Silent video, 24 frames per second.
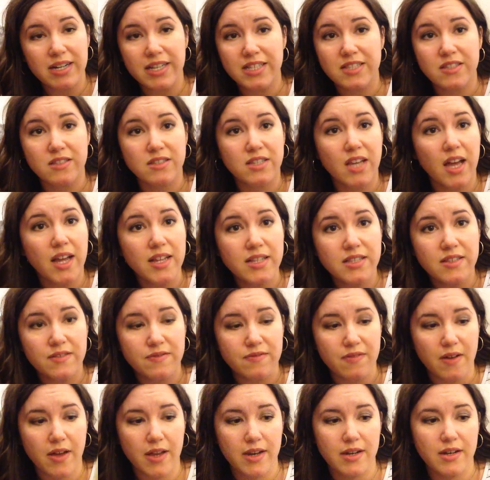It's tons of
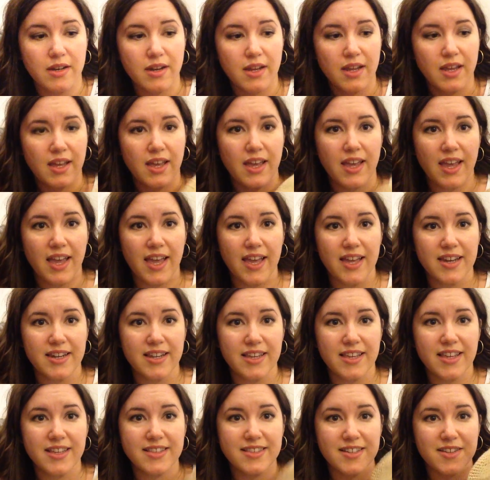fun, and
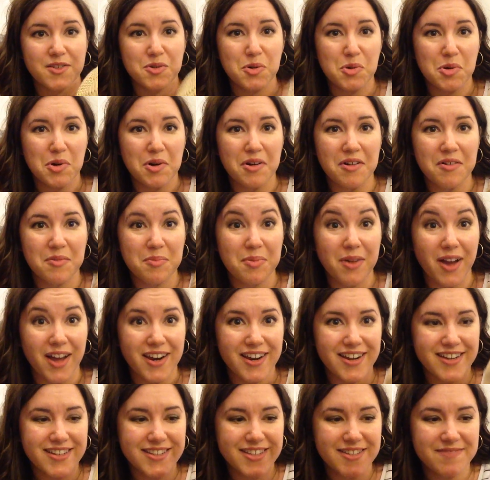it gets a cool
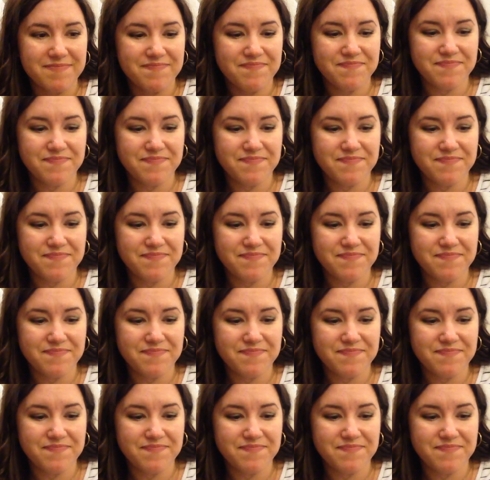product.